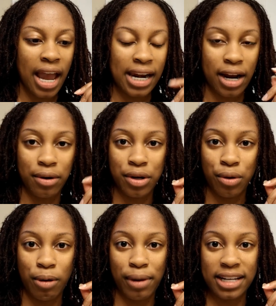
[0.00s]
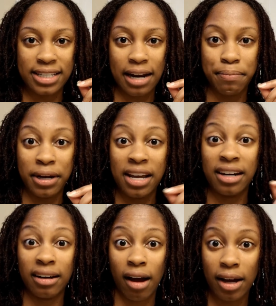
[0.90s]
and you remember I said I put
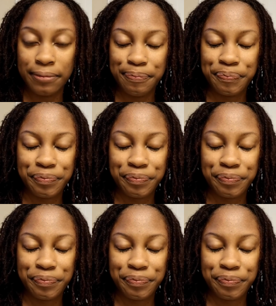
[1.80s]
it in a knot.